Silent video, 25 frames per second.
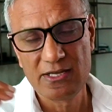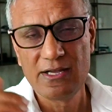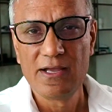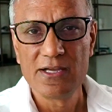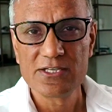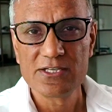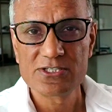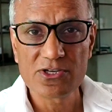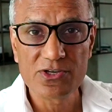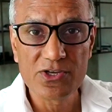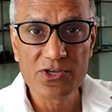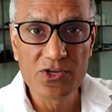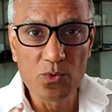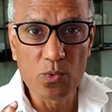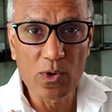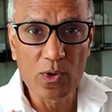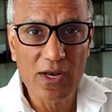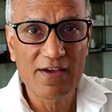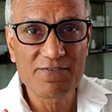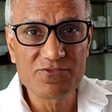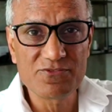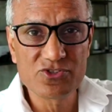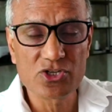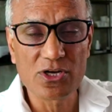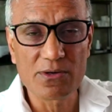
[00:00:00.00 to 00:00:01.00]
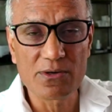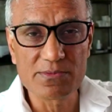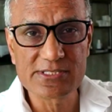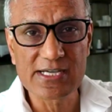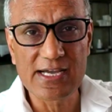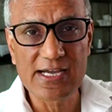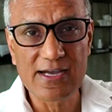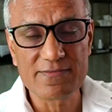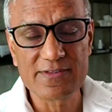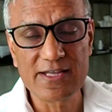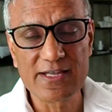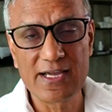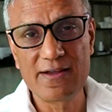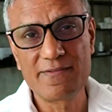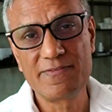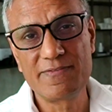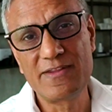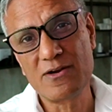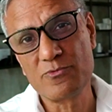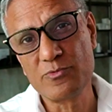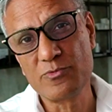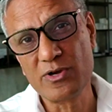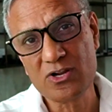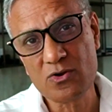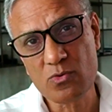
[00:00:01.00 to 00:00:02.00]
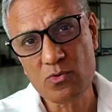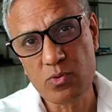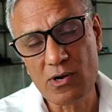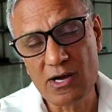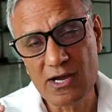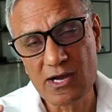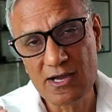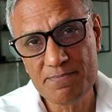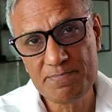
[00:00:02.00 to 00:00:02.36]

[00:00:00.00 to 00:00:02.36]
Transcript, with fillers: So you will have jobs out there that require